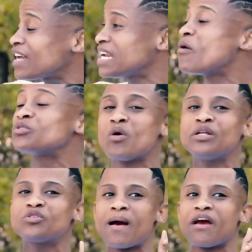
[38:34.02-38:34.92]
was going
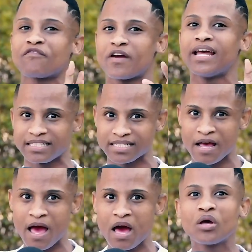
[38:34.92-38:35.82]
to my friend
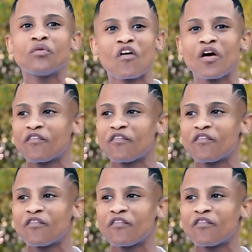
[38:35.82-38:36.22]
for a